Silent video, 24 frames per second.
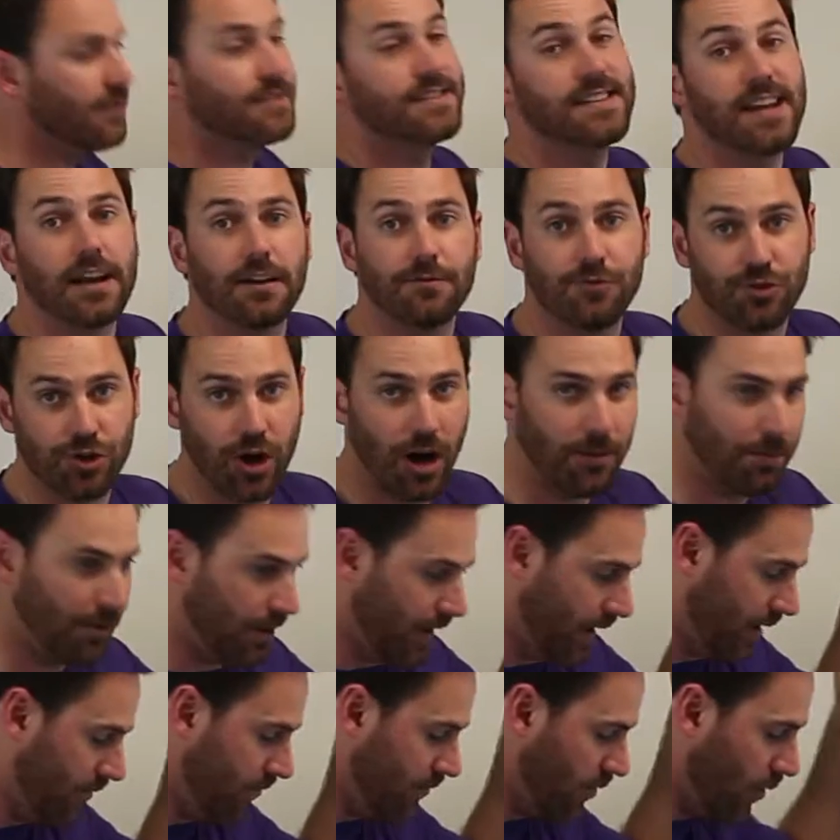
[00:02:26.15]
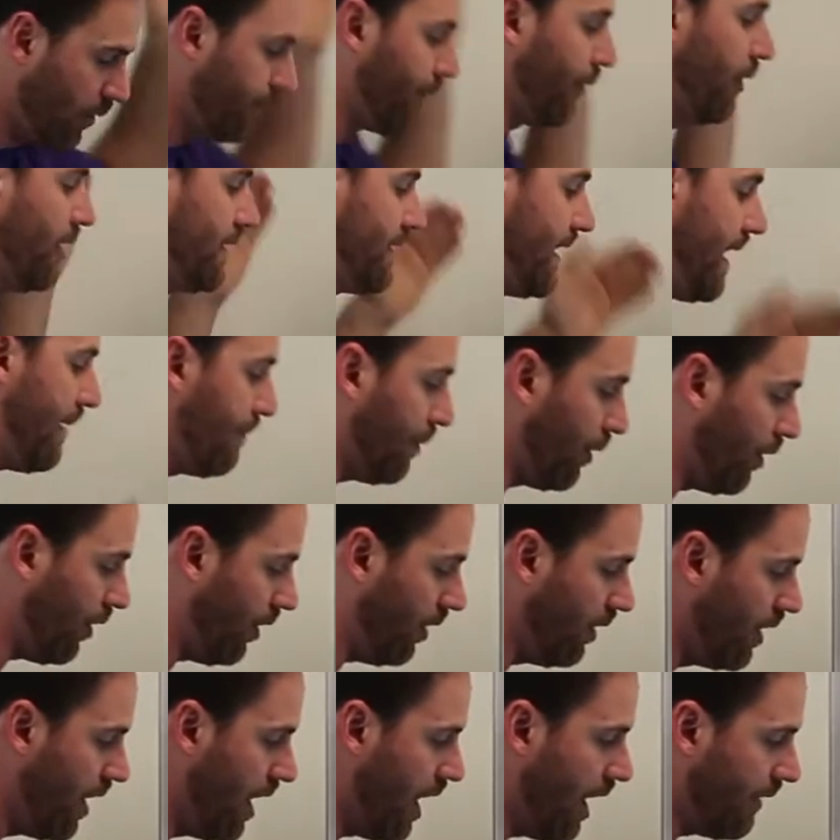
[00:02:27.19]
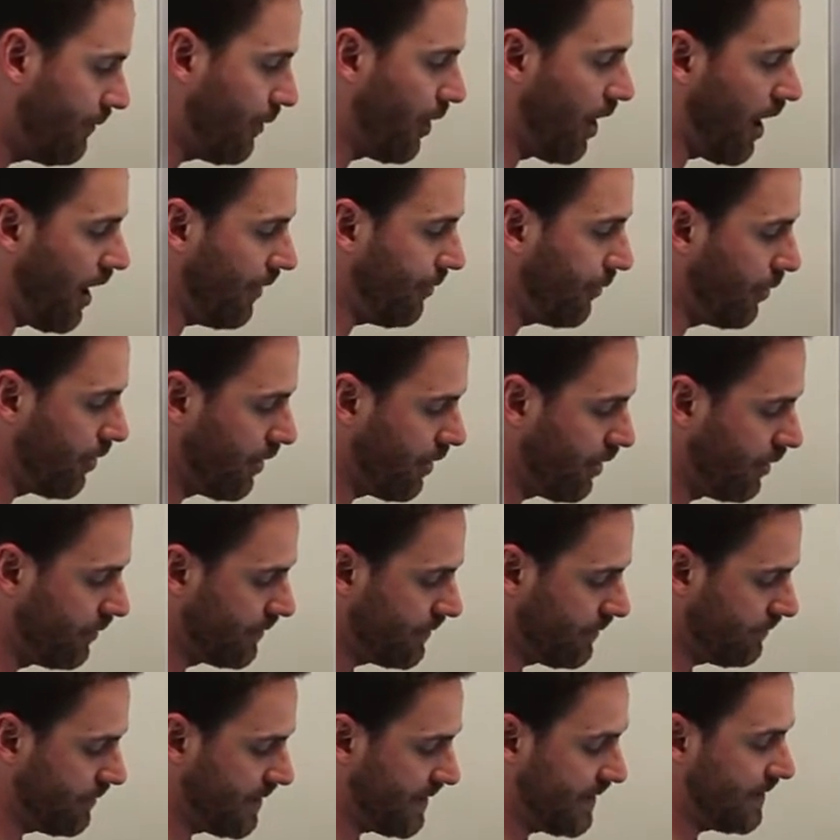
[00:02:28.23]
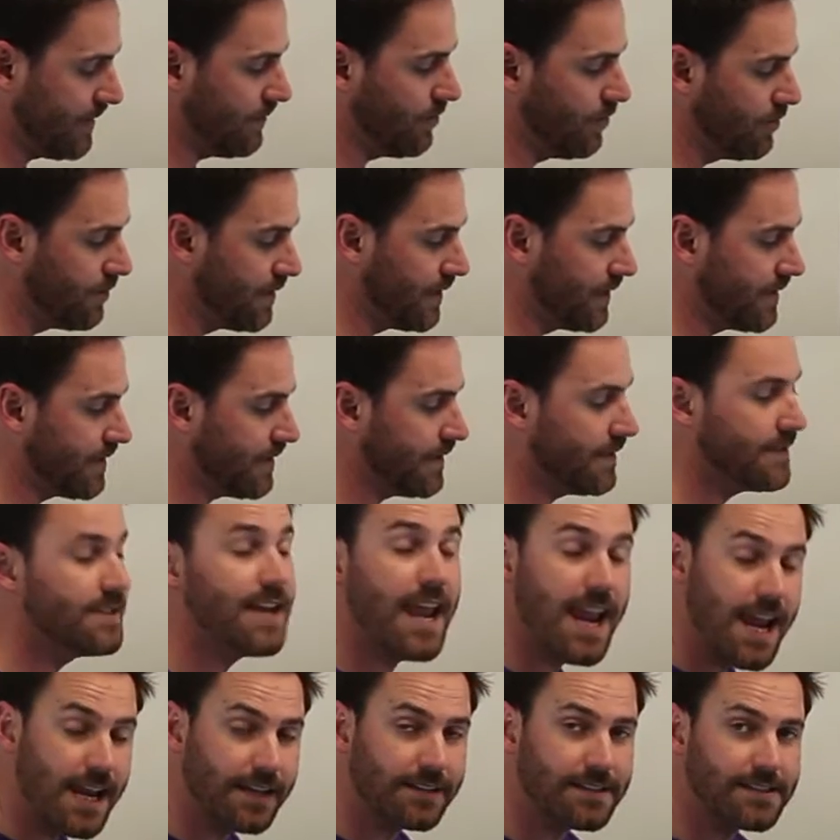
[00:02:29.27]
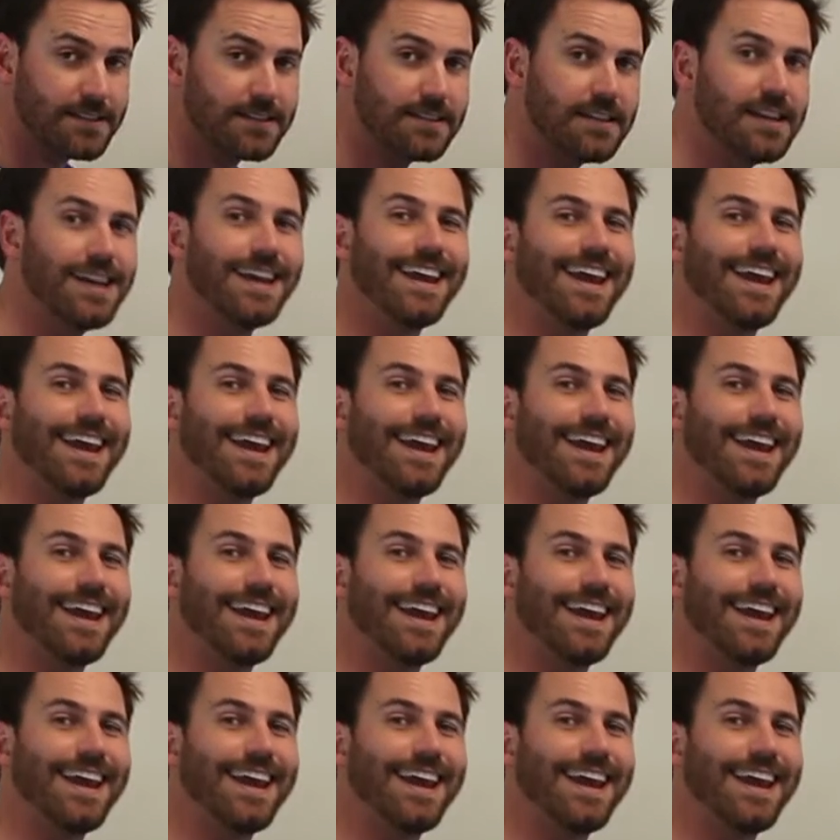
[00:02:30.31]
instead of troubling. Or for example, if an author uses states